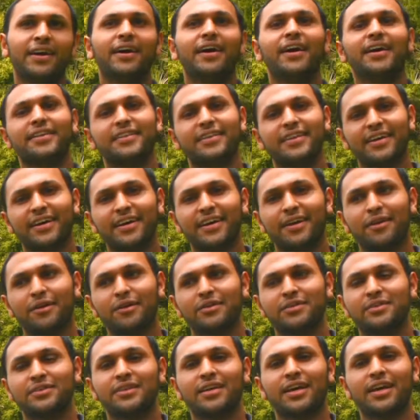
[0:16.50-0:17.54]
and then
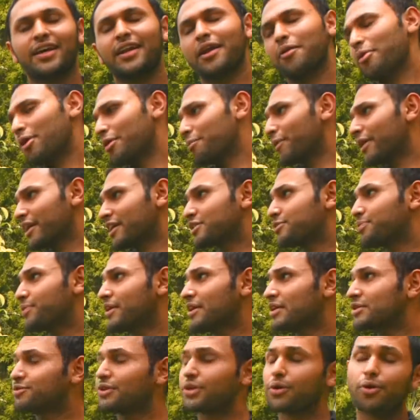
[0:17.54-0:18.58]
about my
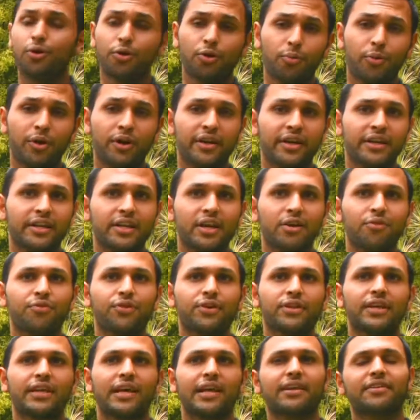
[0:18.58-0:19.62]
experience with Autobot India for
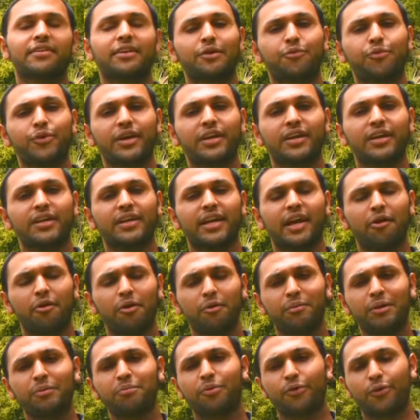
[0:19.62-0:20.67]
the electric vehicle
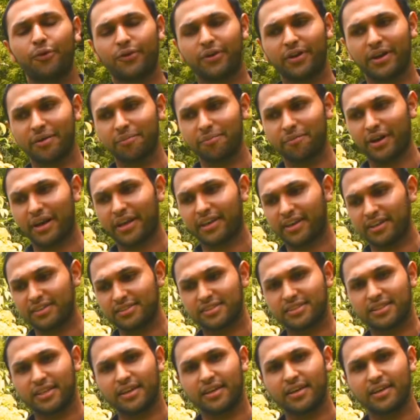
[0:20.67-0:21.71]
development program, I can
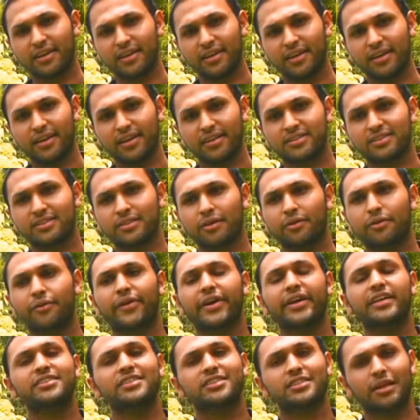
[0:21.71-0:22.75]
say it's a
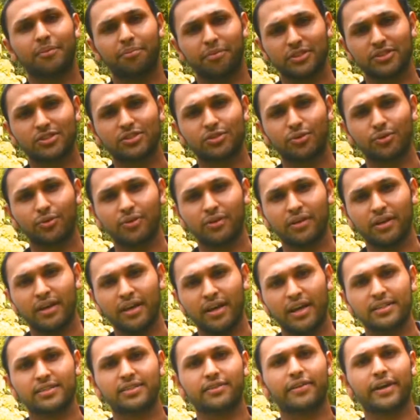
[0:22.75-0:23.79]
great stepping stone,
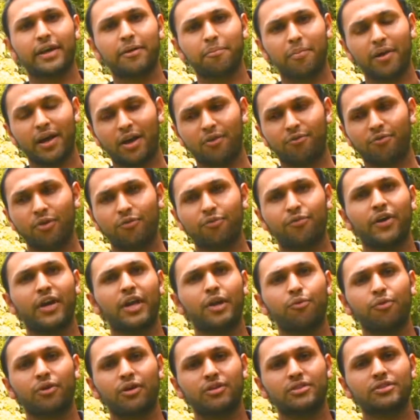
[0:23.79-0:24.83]
it's a great platform for
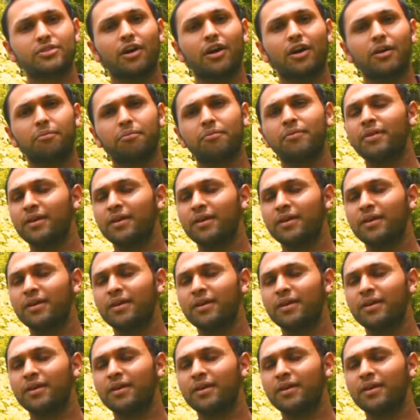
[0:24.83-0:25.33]
anyone who's got